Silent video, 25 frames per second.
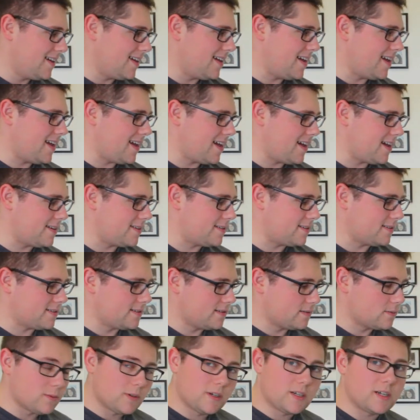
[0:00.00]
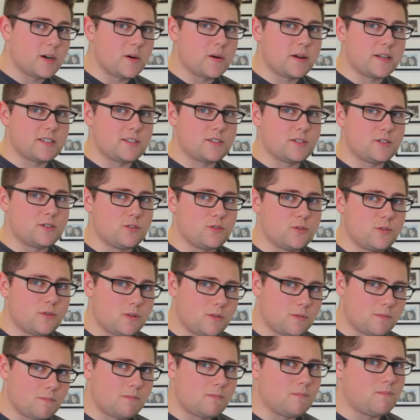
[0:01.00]
and we're going
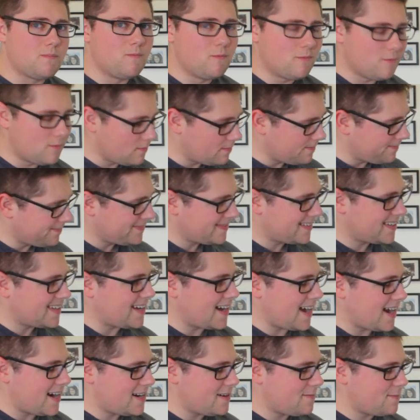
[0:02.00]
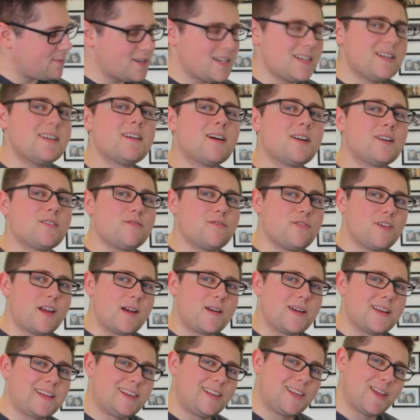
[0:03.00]
to kind of put it on a
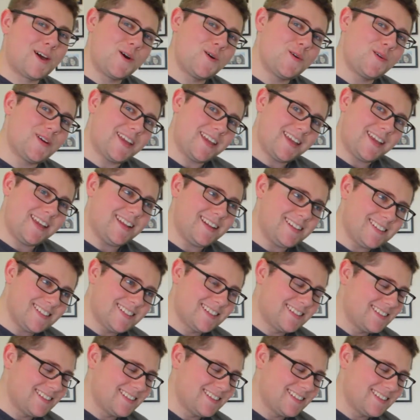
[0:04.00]
very low heat.